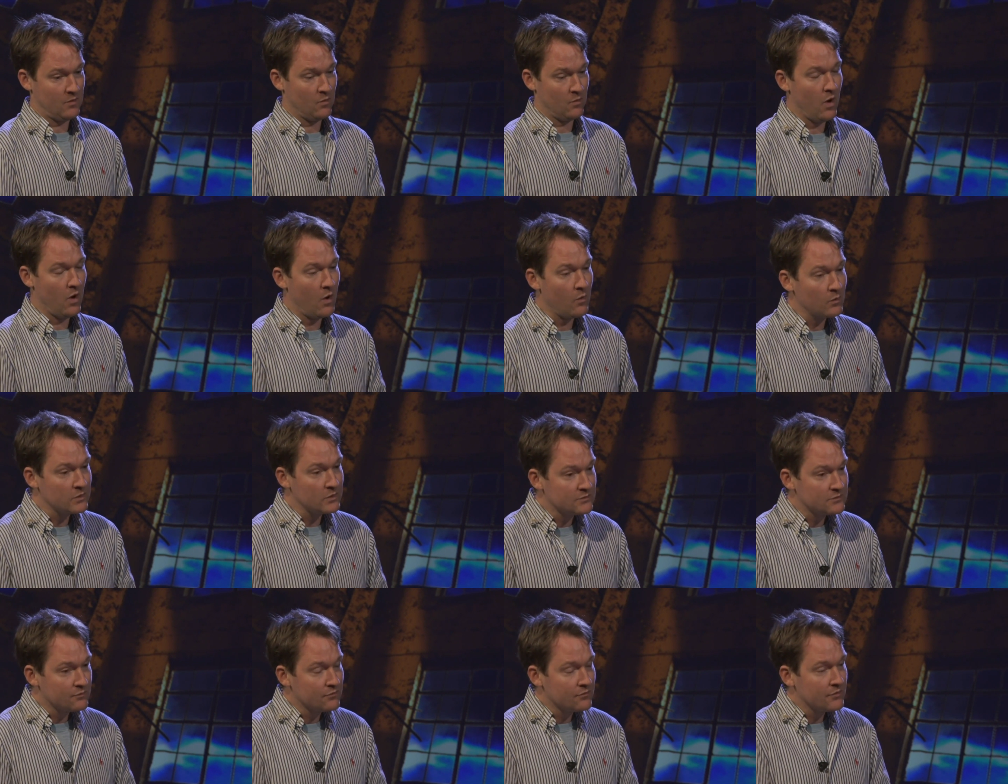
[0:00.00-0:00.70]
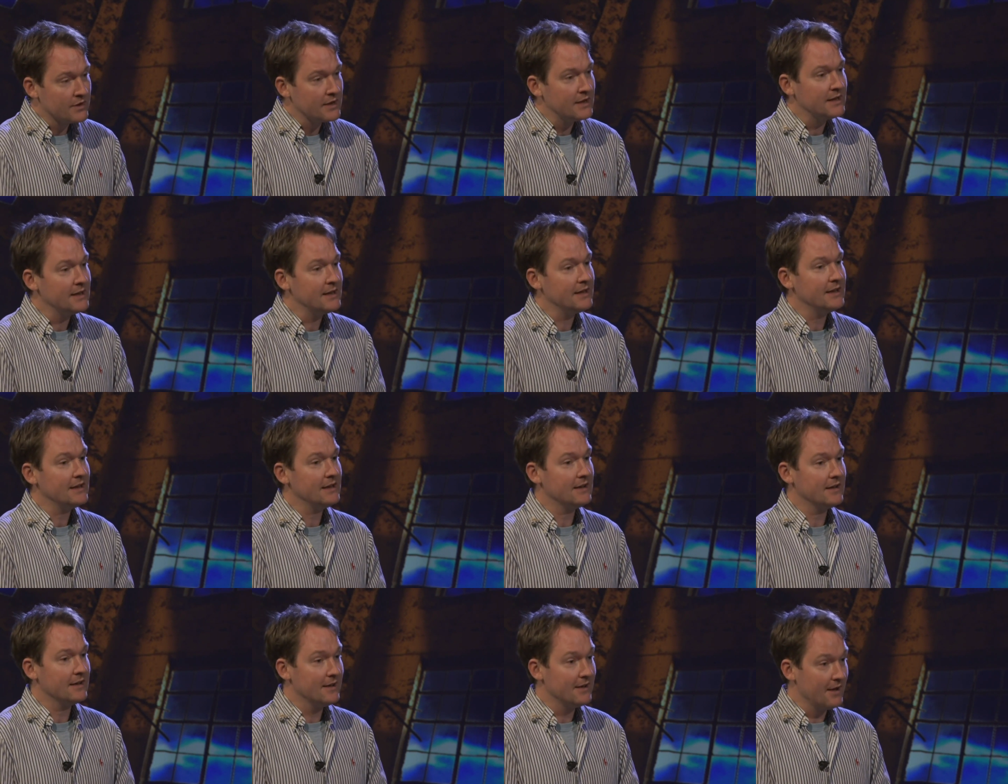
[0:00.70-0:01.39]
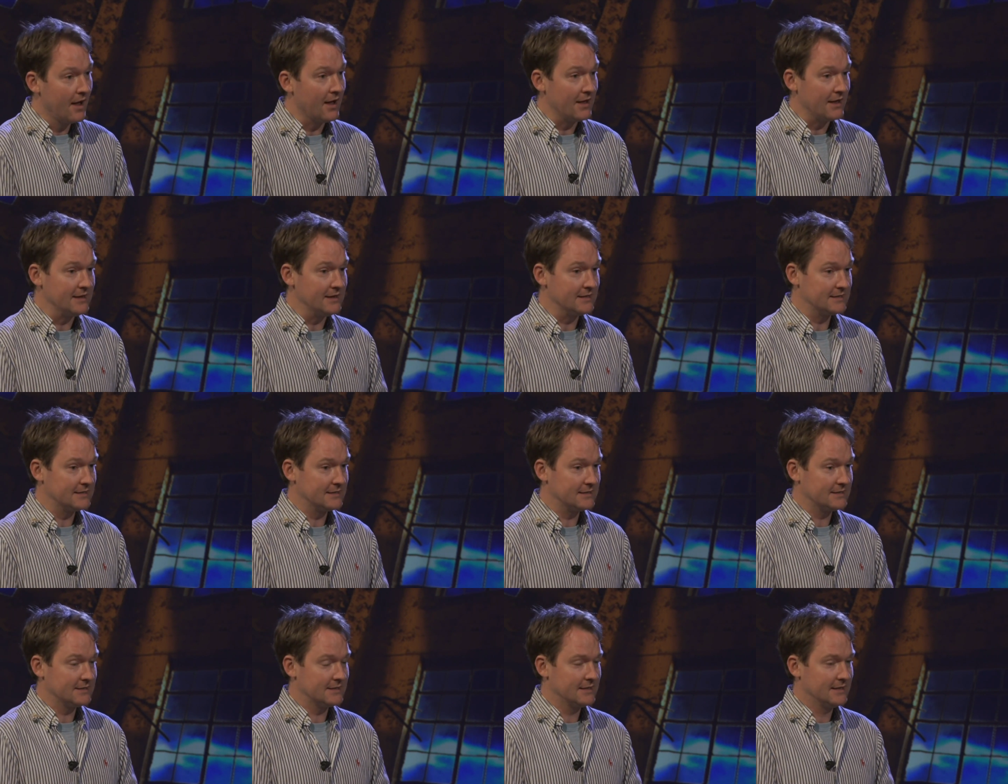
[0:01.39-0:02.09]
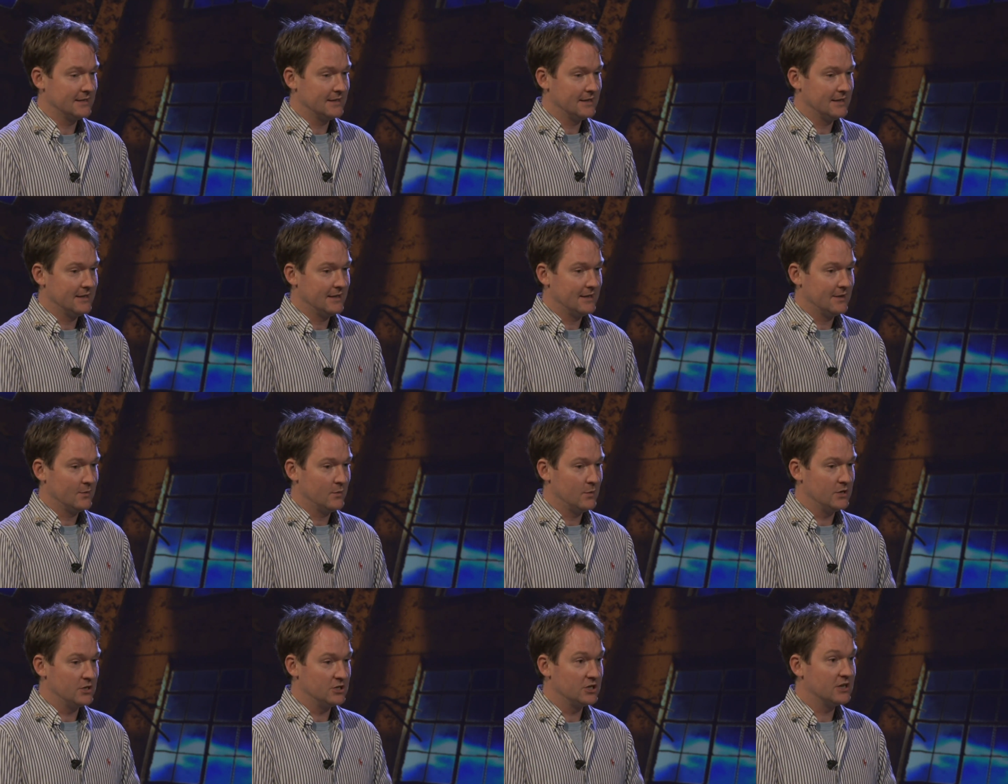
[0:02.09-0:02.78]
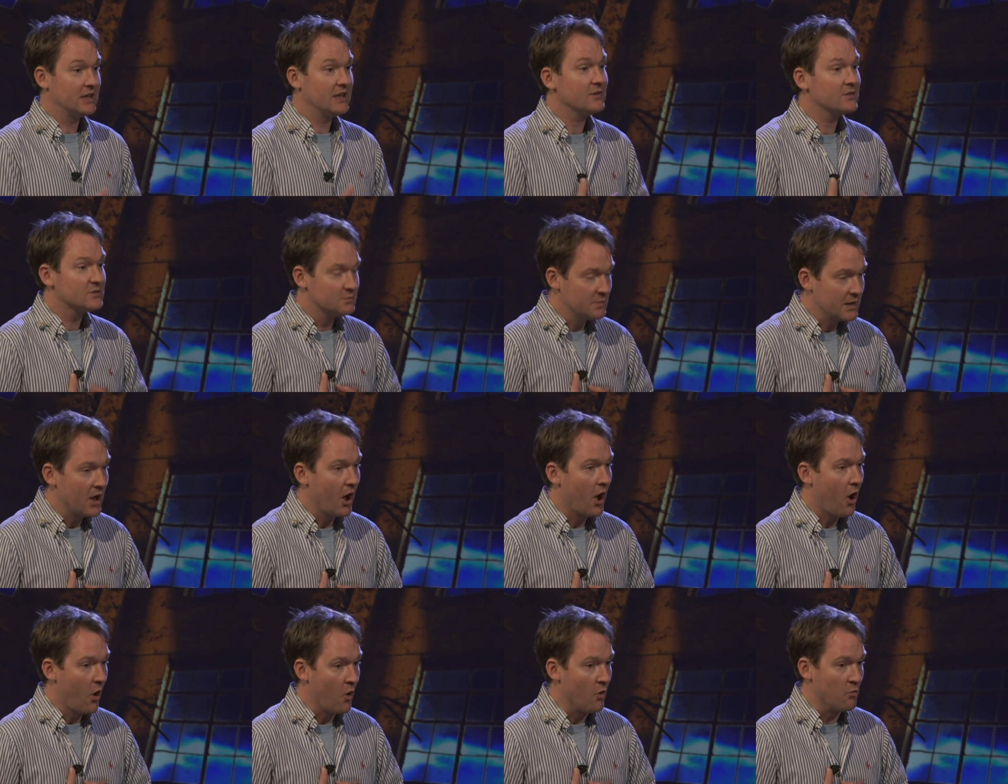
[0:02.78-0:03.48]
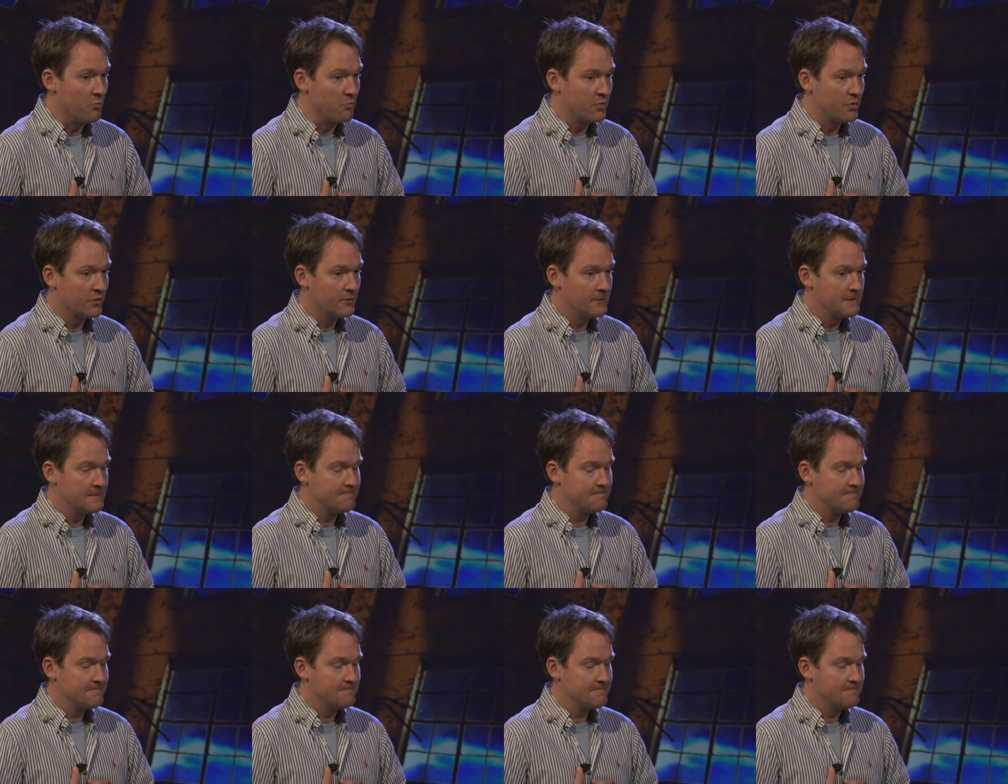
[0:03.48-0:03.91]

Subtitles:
What was really nice, which gives me hope,